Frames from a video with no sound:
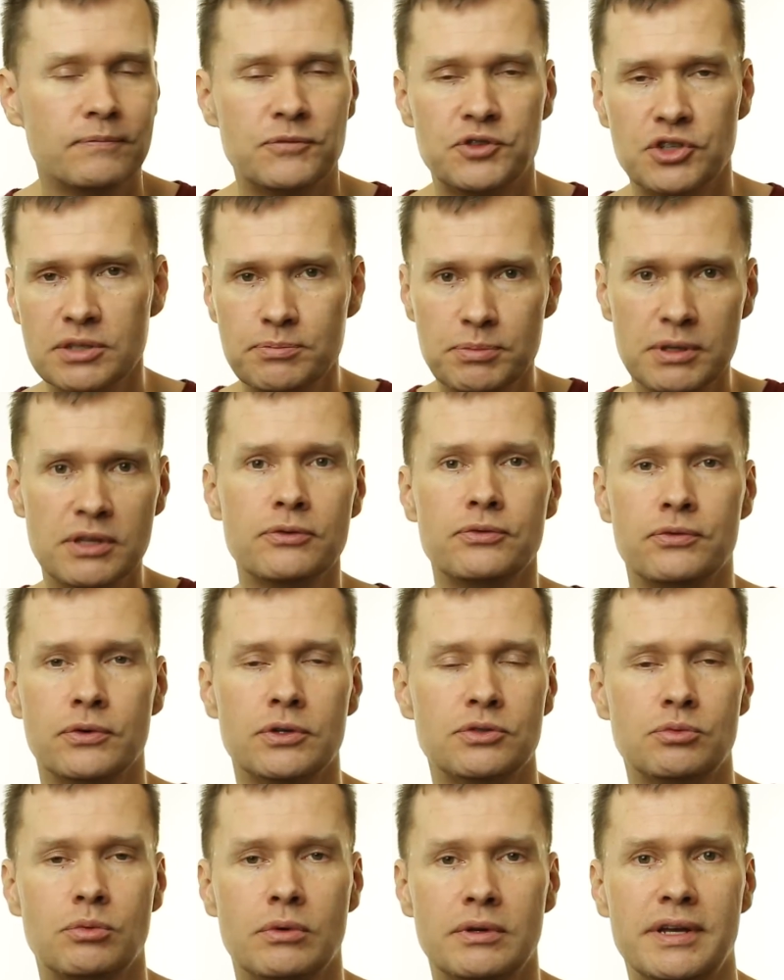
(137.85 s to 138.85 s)
just be the
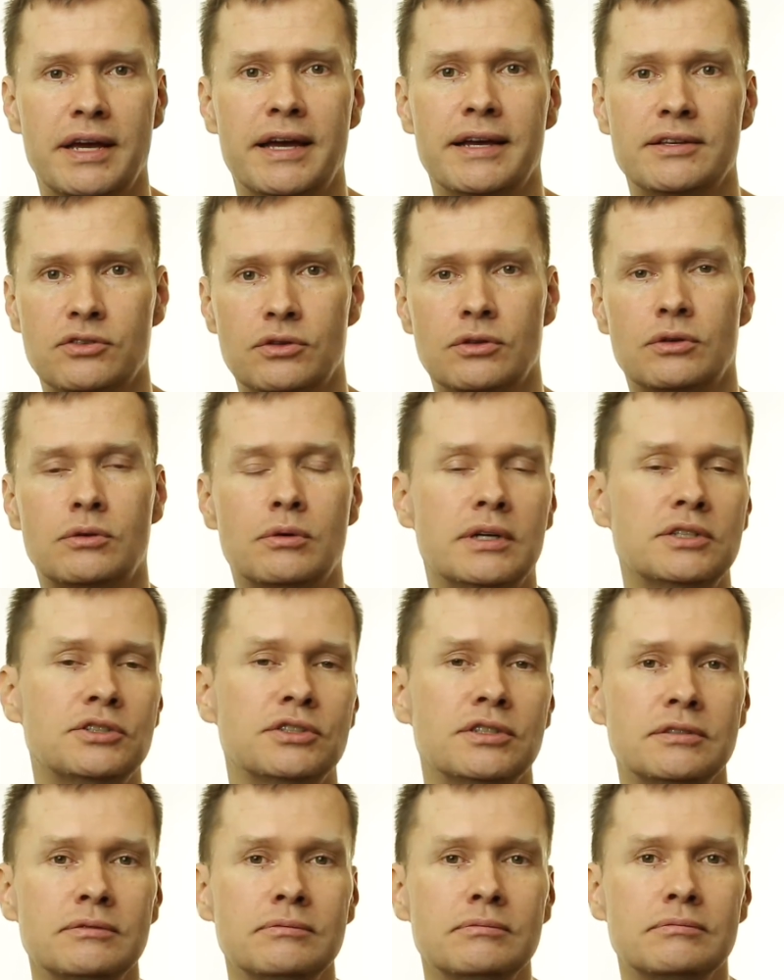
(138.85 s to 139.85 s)
first one to answer the
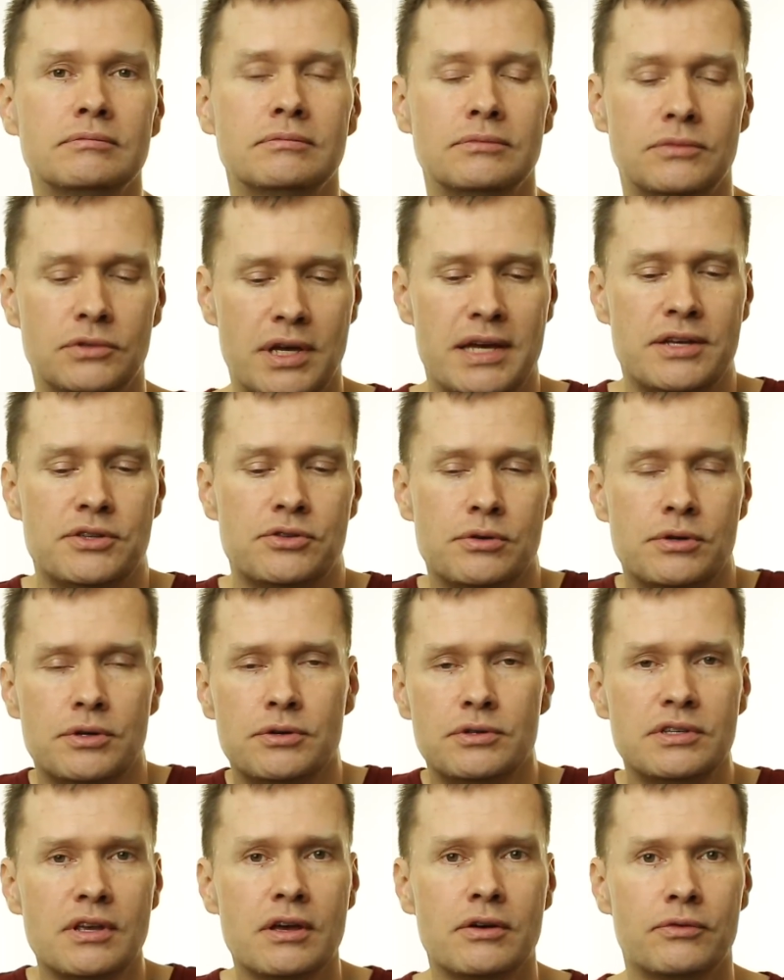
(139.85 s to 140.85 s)
question. You answer it
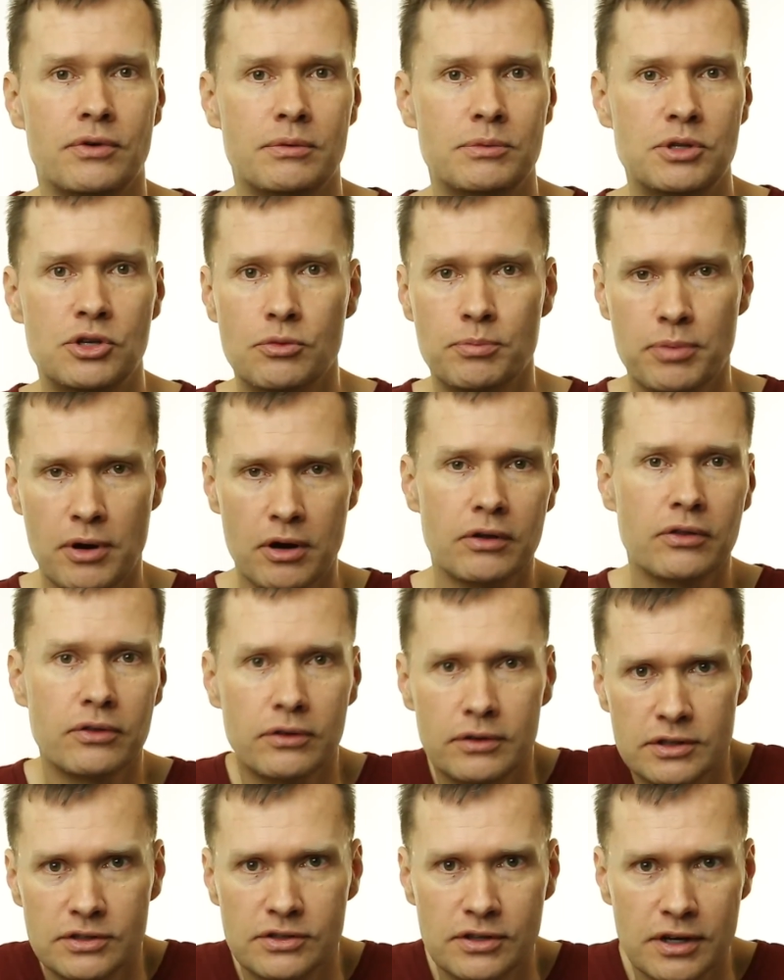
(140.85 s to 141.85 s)
yourself. I mean, you're part of
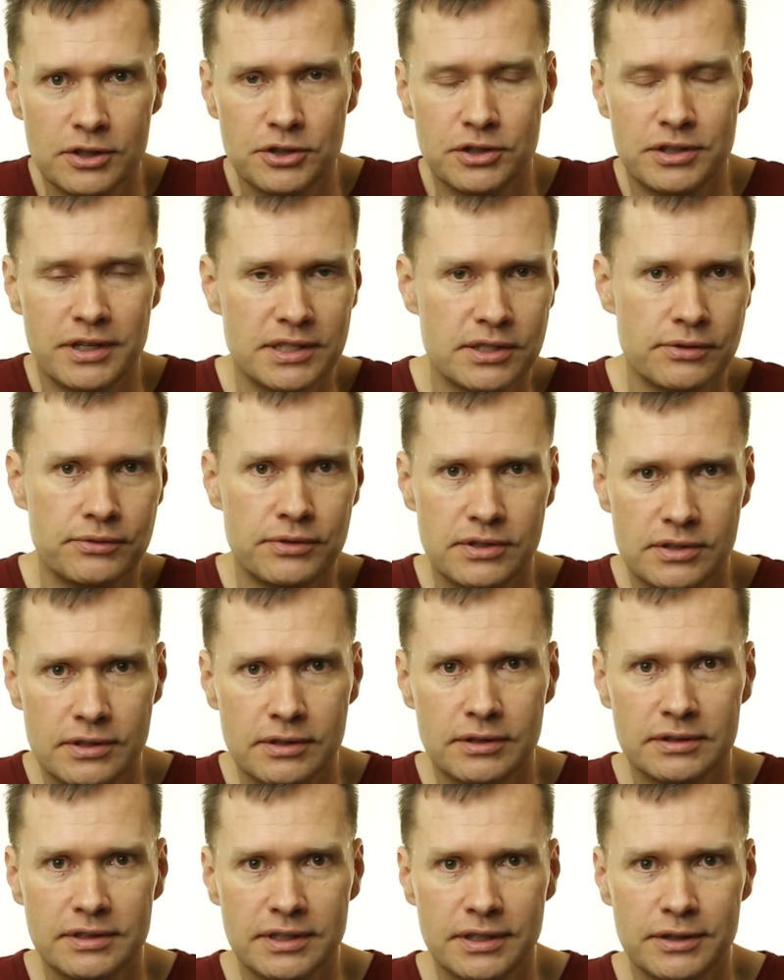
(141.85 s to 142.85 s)
the discussion as a
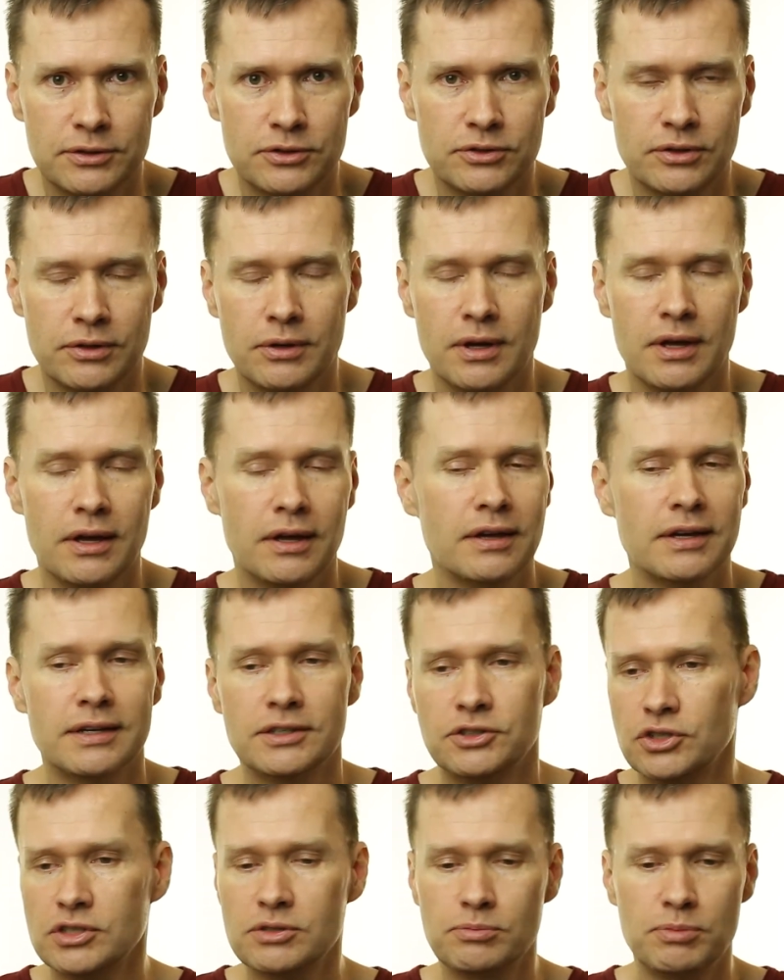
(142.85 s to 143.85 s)
facilitator. So
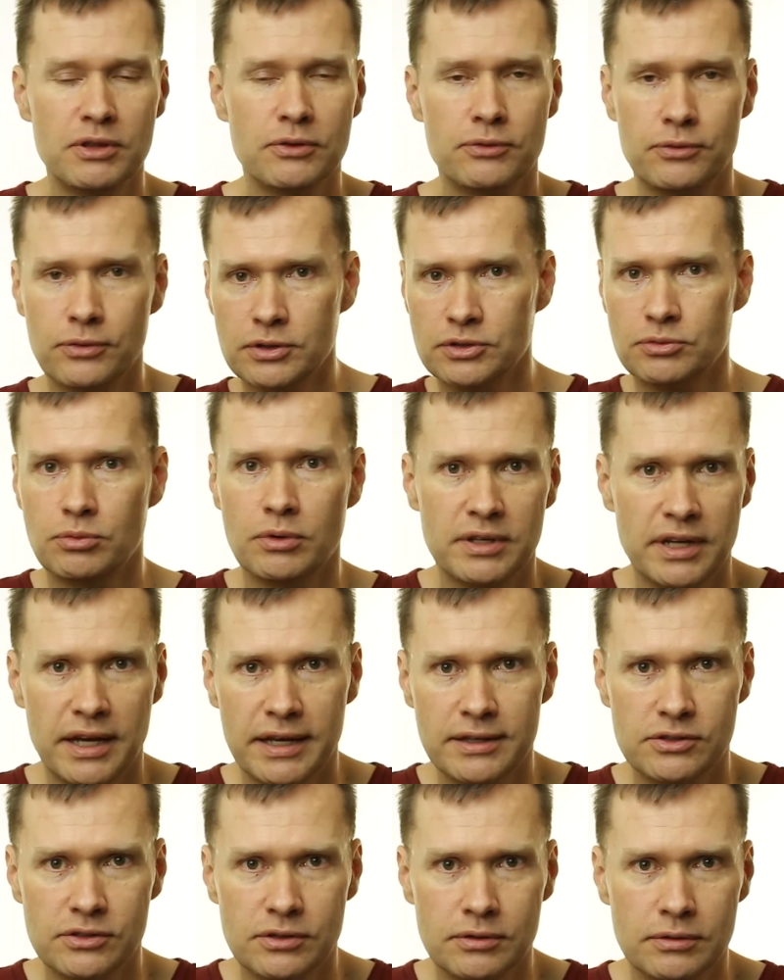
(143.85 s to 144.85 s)
just be the first one to
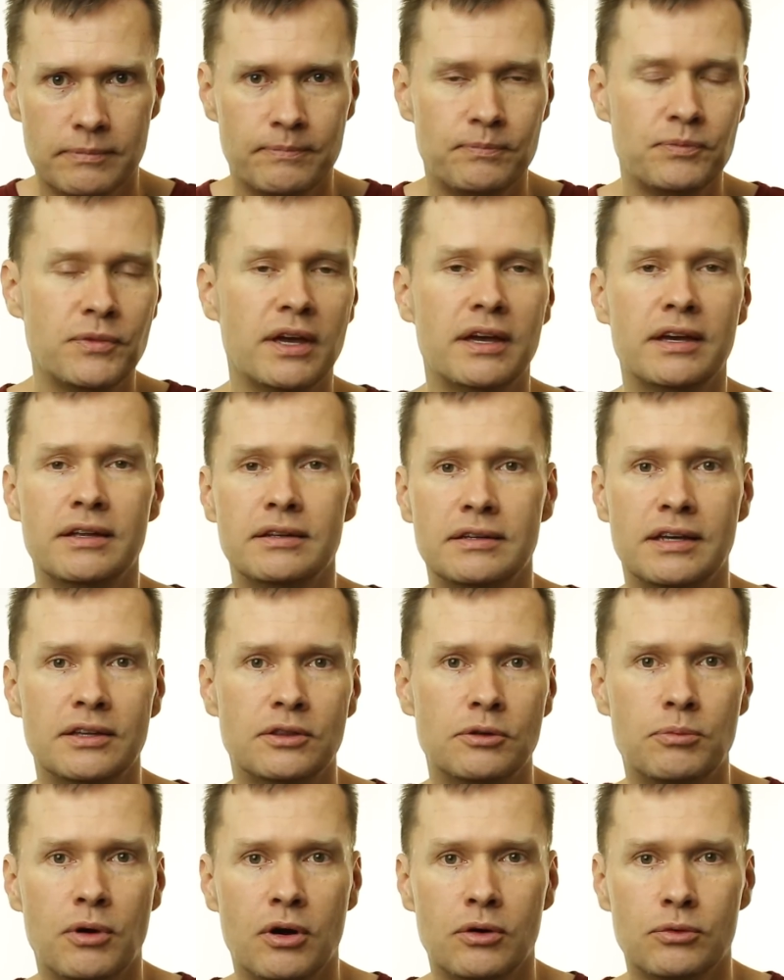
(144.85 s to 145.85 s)
answer and
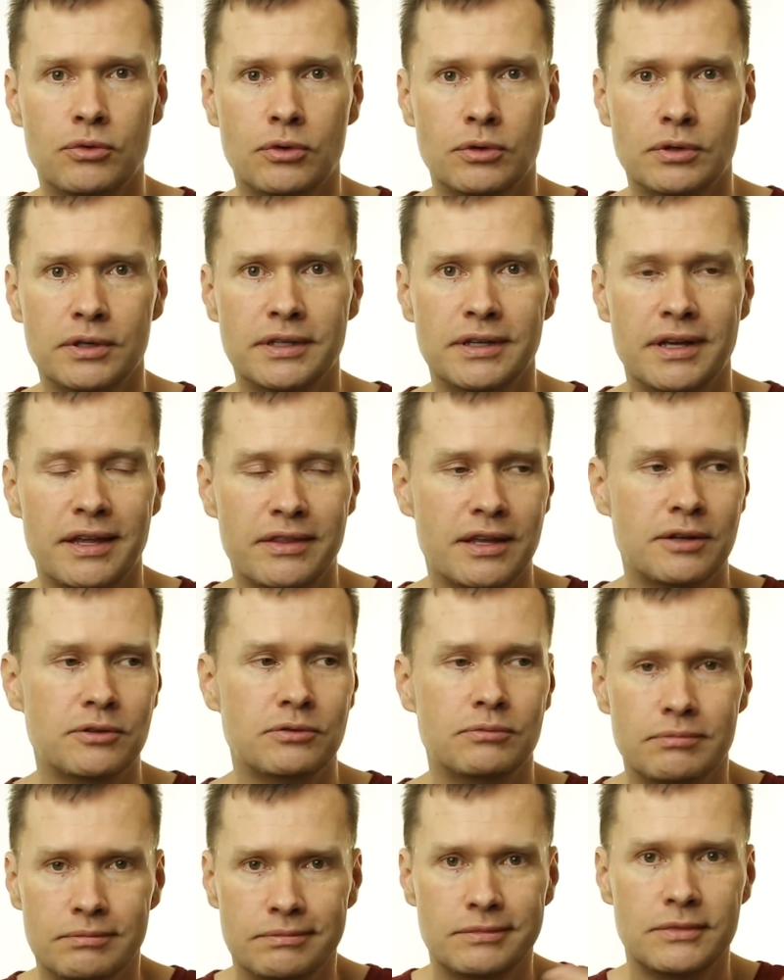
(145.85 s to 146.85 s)
get the ball rolling and
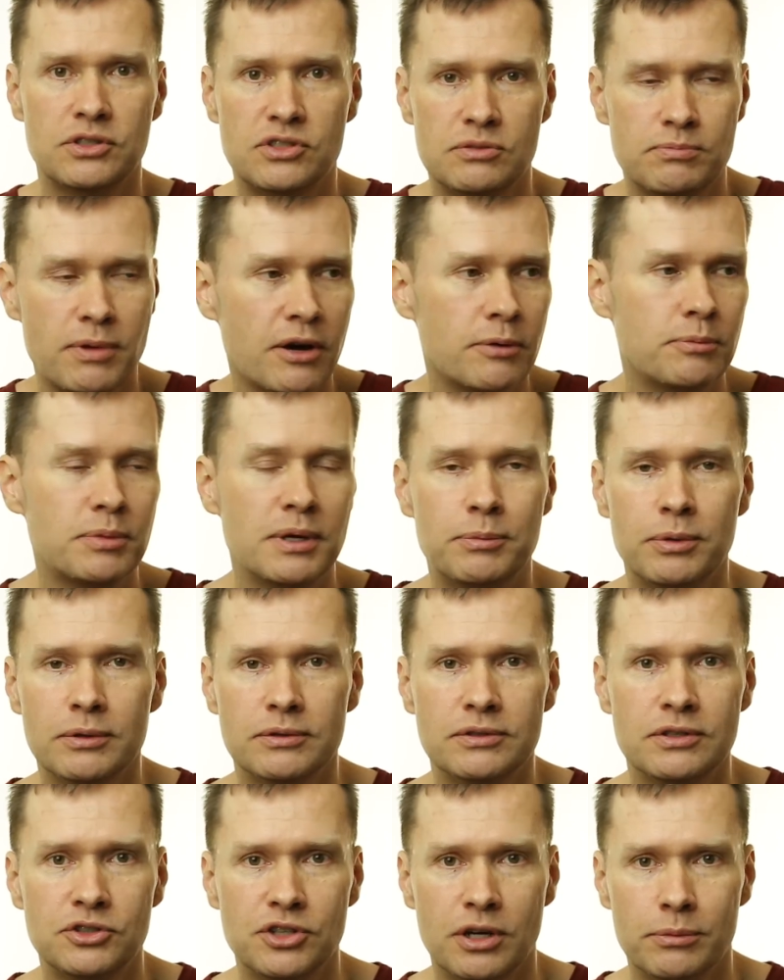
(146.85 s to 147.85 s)
then inspire people
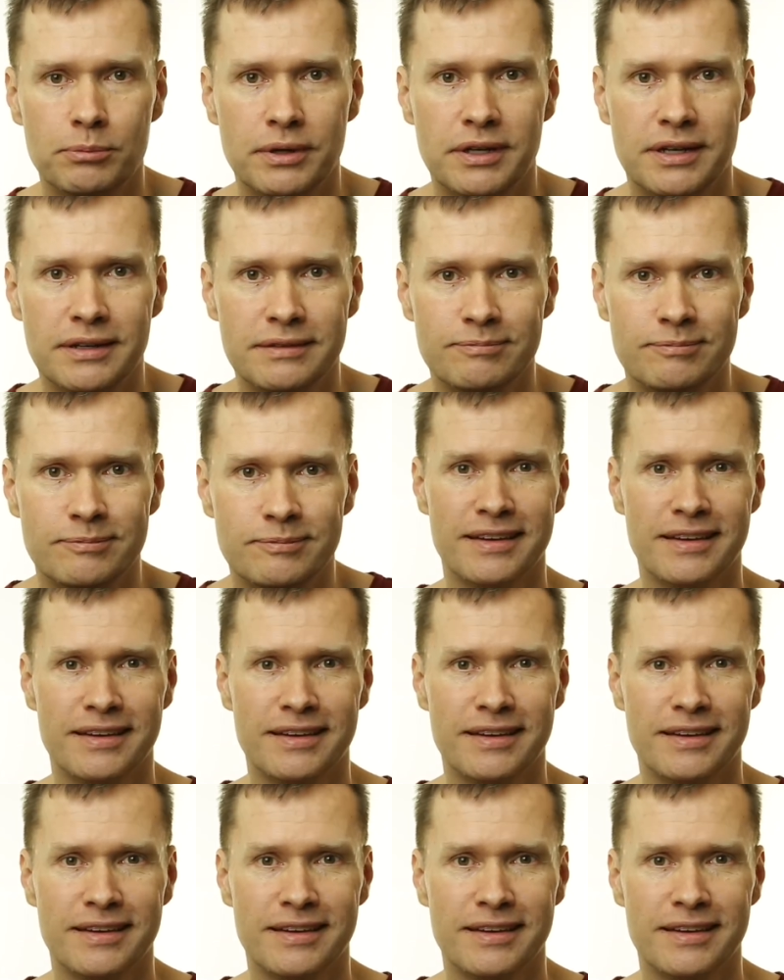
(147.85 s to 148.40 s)
to jump in.